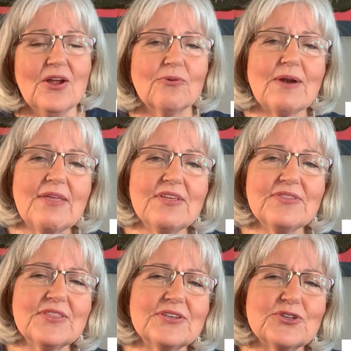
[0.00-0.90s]
rather
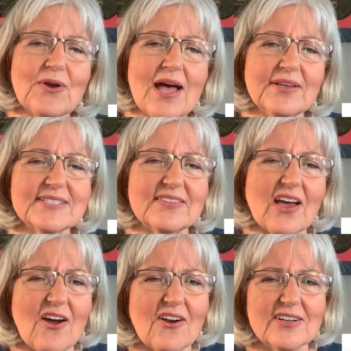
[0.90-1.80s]
than the trials and the
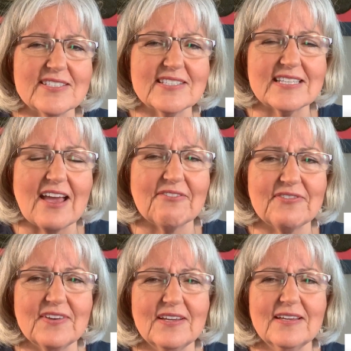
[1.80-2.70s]
hard stuff
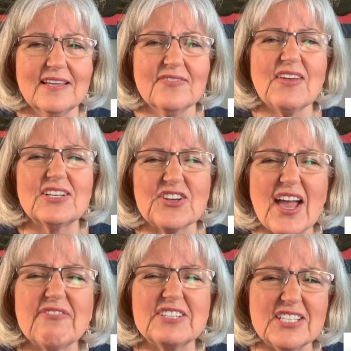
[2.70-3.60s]
that you
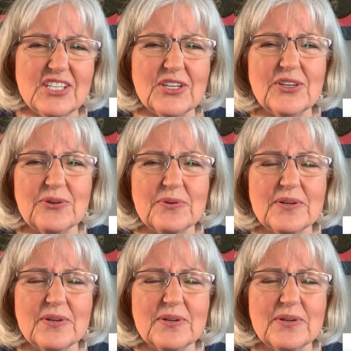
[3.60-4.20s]
have to do.